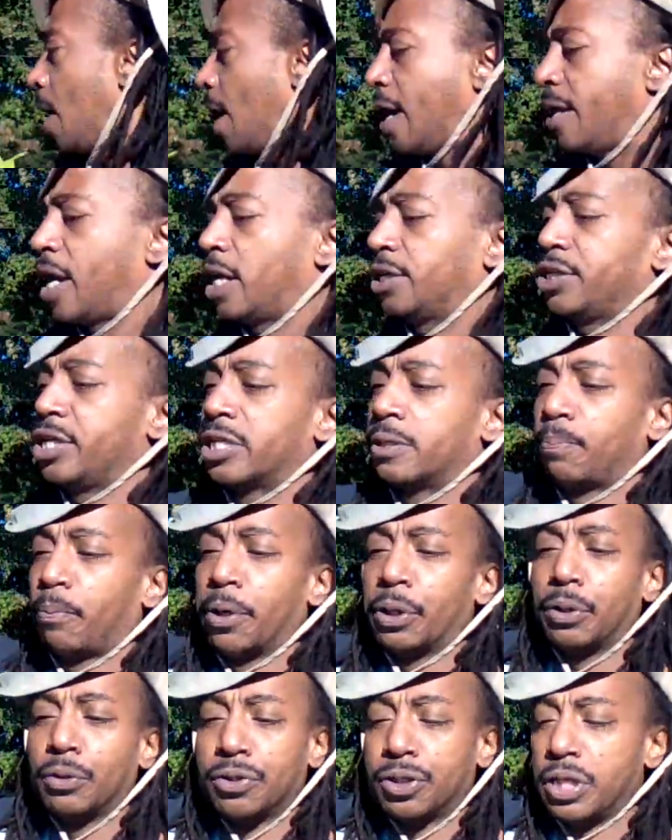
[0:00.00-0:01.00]
And I just
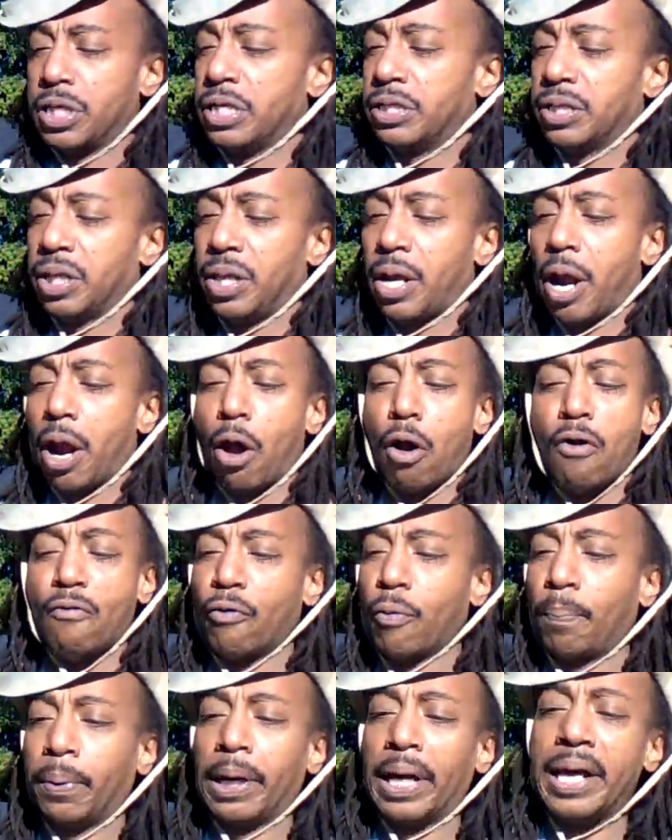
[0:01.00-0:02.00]
sprinkle seeds in there. I
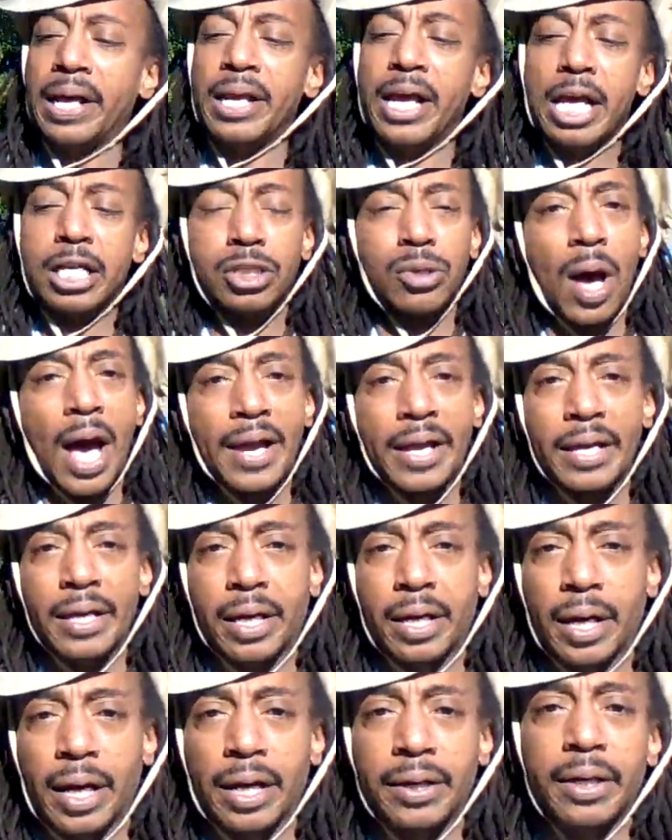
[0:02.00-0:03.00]
overplant so I
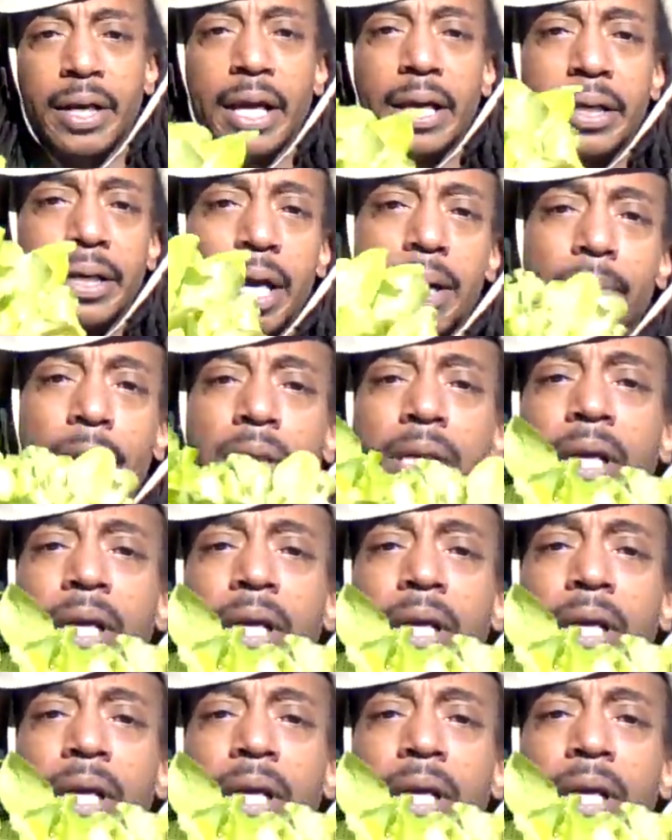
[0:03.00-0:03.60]
can cut and come